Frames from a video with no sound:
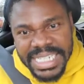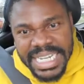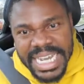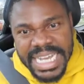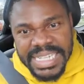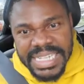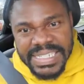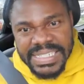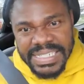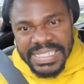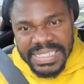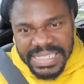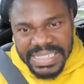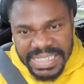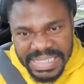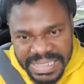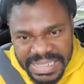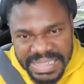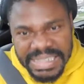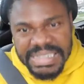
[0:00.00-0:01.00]
so that when
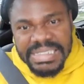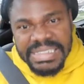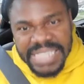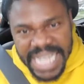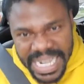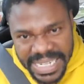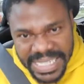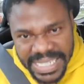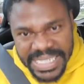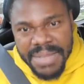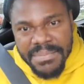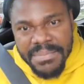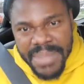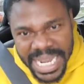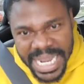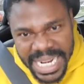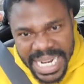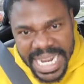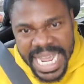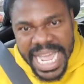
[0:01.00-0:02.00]
everybody see you, they say,
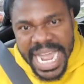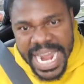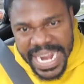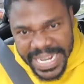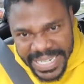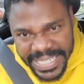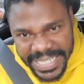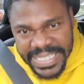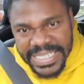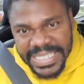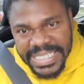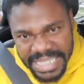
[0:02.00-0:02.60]
yes,